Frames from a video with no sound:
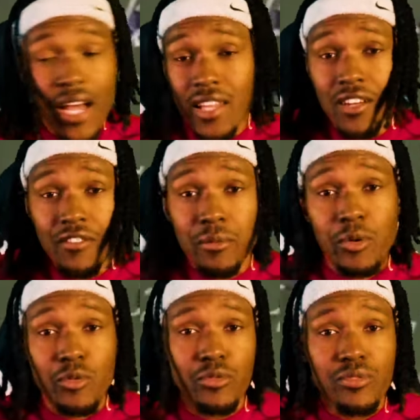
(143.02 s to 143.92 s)
I love the
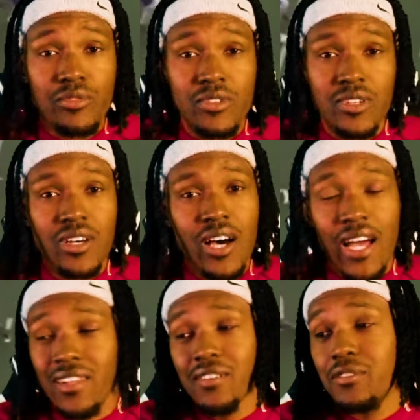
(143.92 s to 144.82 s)
move. I
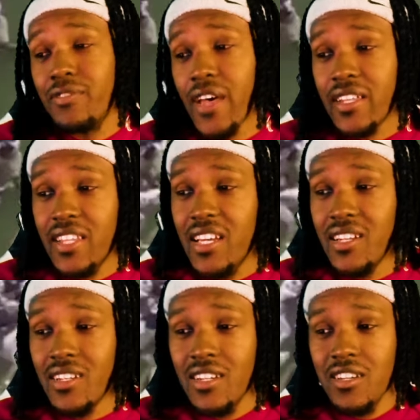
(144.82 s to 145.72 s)
love the fact
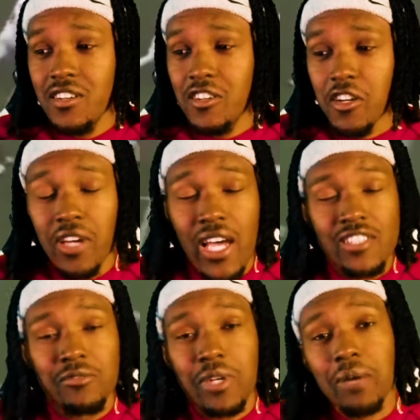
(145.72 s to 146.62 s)
that Kirk has
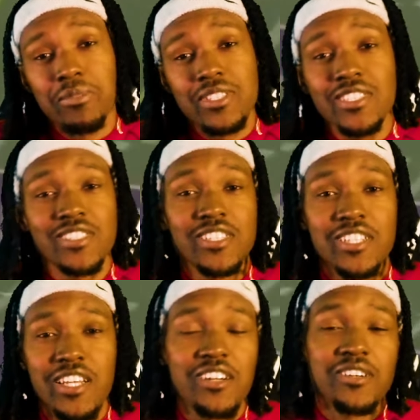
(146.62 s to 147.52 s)
some competition in
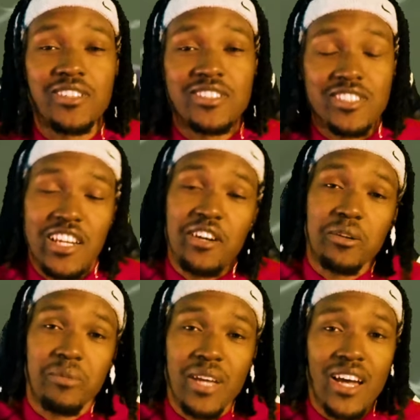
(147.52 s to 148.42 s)
there staring
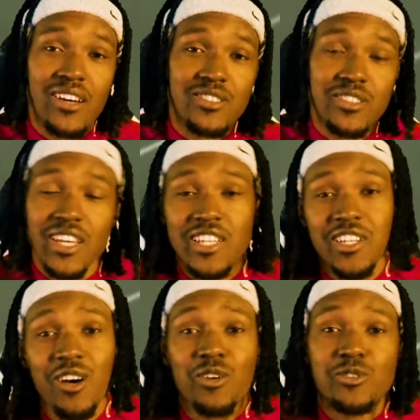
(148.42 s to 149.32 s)
him down so that he
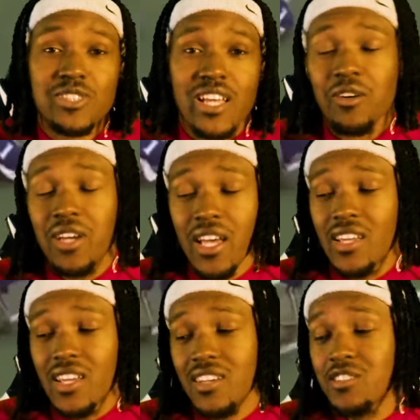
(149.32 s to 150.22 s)
knows, like, okay,
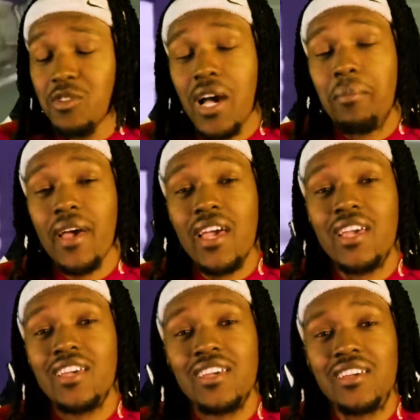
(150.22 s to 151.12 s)
yeah, you got
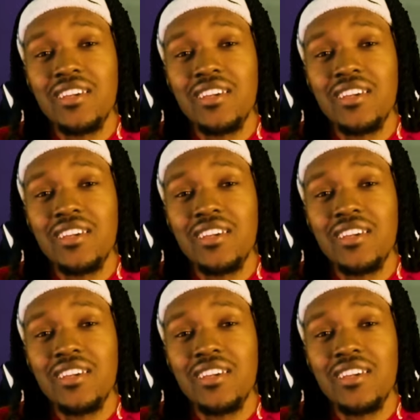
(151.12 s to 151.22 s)
paid.